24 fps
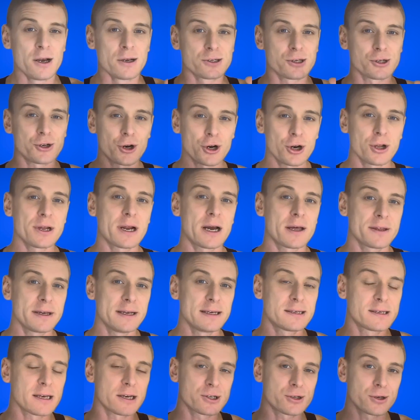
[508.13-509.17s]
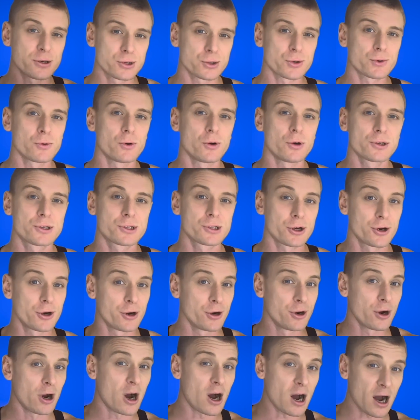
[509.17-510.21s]
So not only are these sessions are
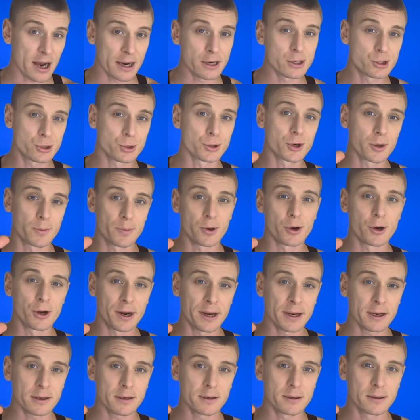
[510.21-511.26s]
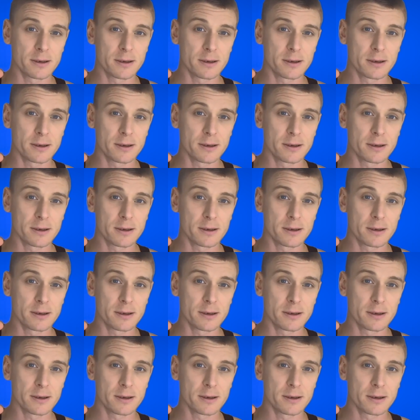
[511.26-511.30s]
also high sugar burning,